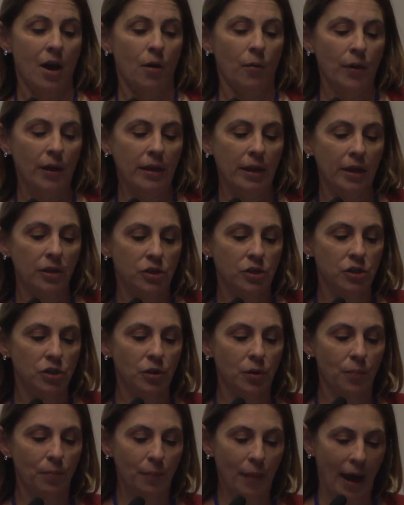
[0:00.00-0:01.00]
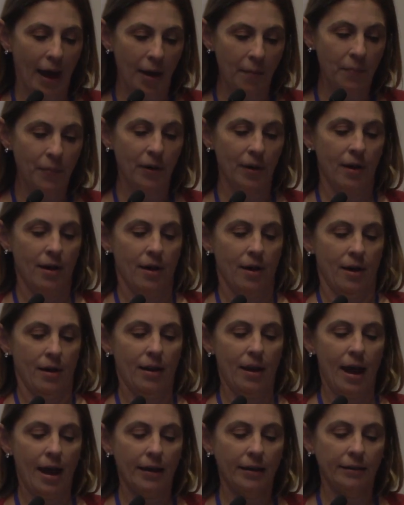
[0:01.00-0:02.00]
we need to map
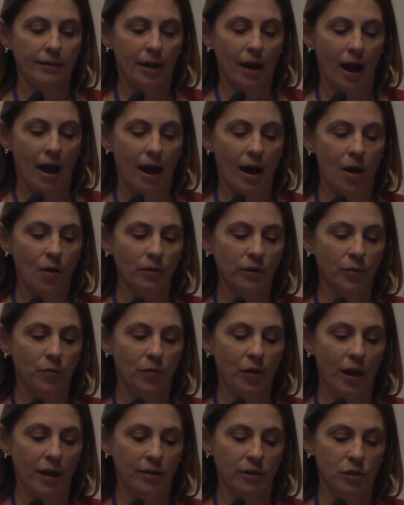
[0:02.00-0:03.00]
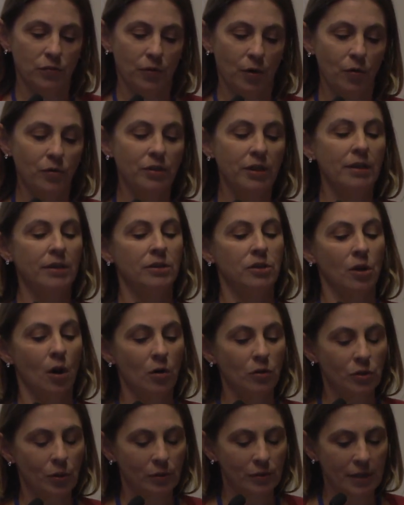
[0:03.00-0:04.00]
like how the brain is folding. It's
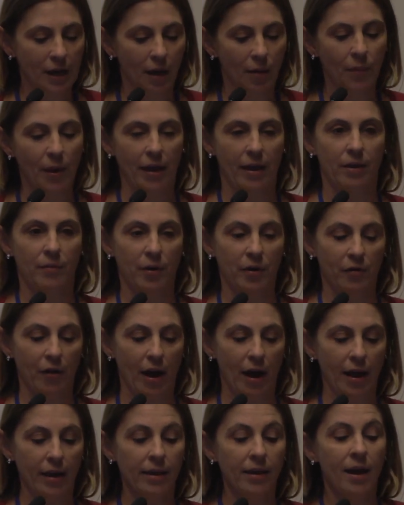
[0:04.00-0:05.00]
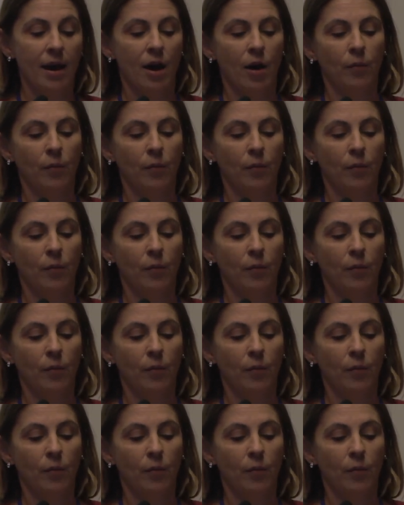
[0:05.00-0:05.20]
also done by MRI.